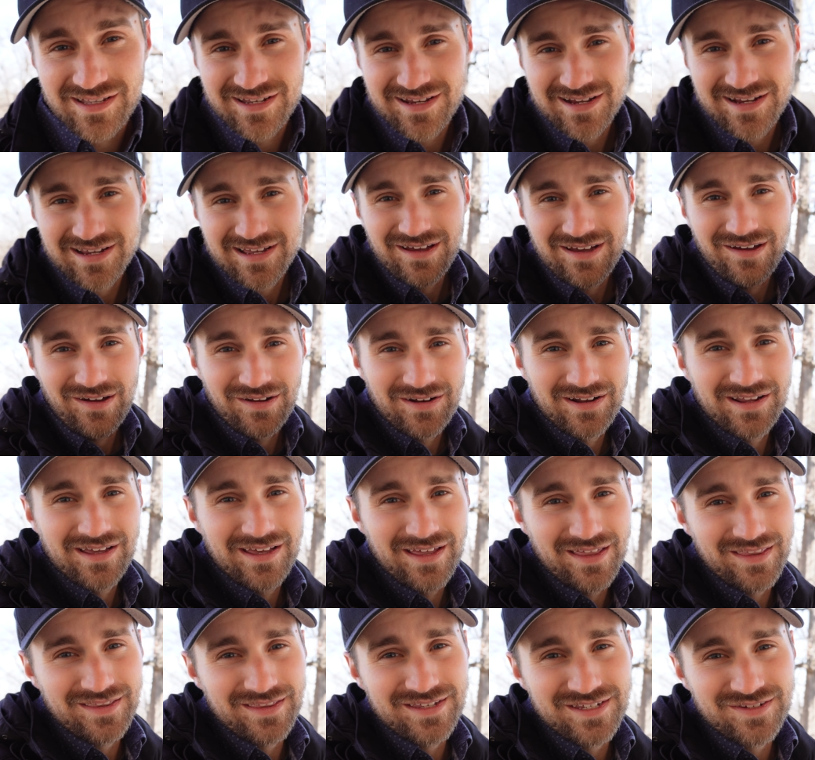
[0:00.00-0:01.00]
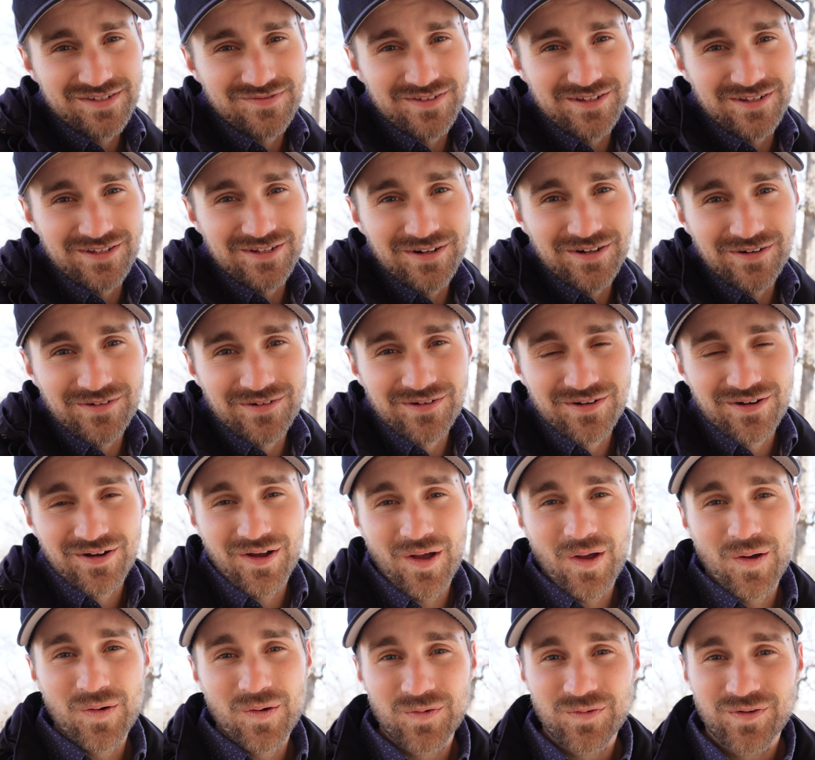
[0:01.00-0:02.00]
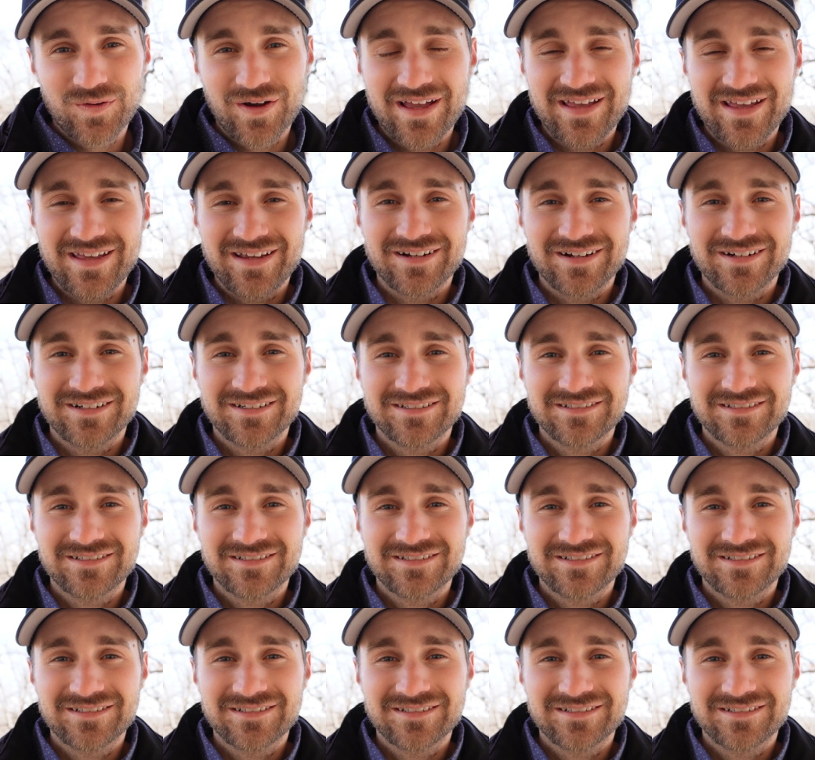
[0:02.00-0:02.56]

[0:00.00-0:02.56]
check out this video right here.